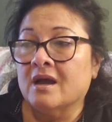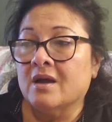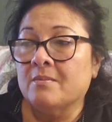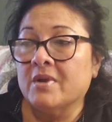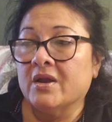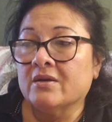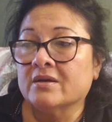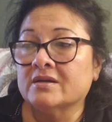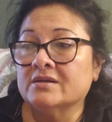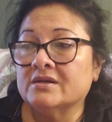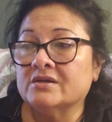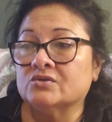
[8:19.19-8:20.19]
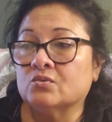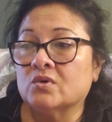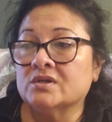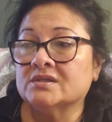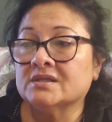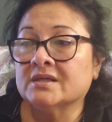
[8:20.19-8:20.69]
America is
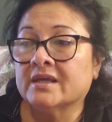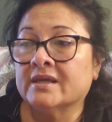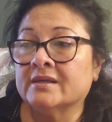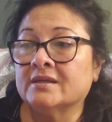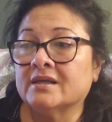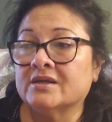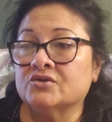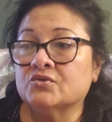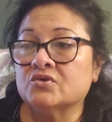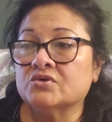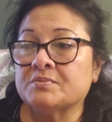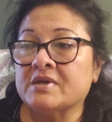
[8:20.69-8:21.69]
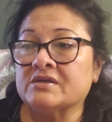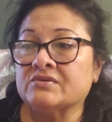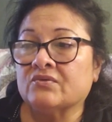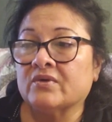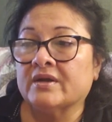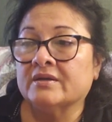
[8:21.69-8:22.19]
once again Israel's best
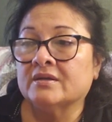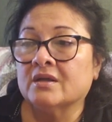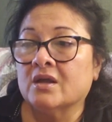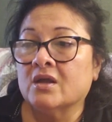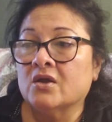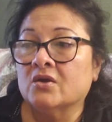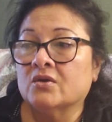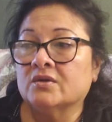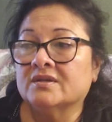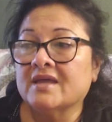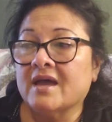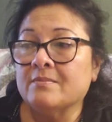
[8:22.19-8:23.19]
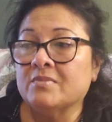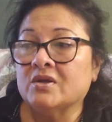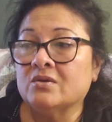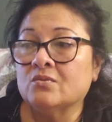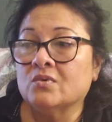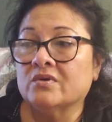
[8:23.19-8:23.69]
friend. Could that
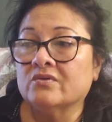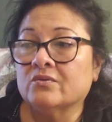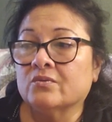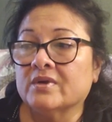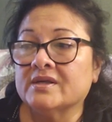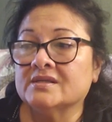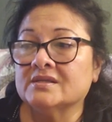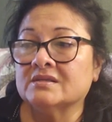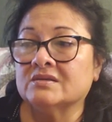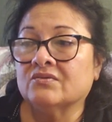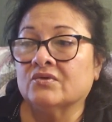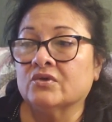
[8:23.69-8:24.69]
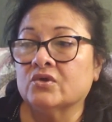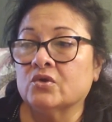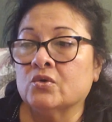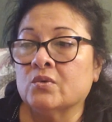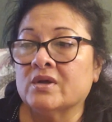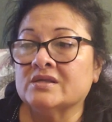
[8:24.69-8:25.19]
be one of the reasons for the
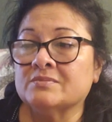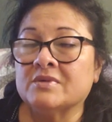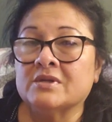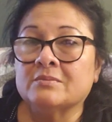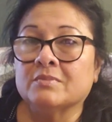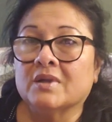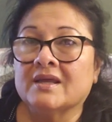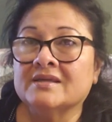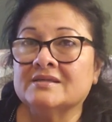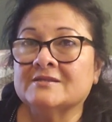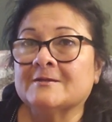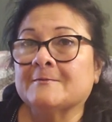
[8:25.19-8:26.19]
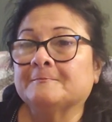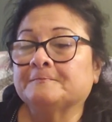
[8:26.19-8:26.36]
U.S. being blessed?